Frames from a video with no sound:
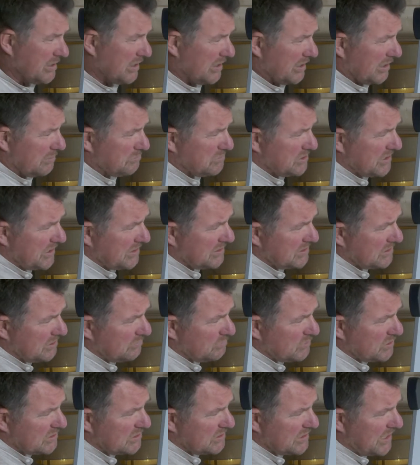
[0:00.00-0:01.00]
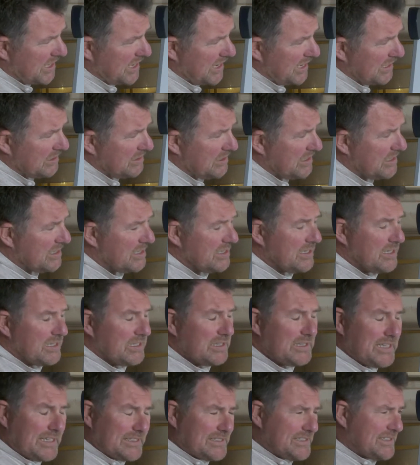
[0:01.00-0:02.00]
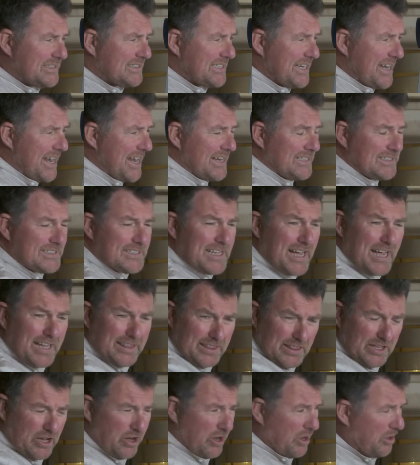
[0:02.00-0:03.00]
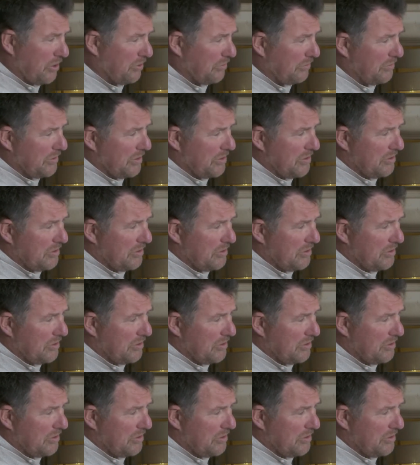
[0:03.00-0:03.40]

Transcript: I'm saying someone's died, let's change that now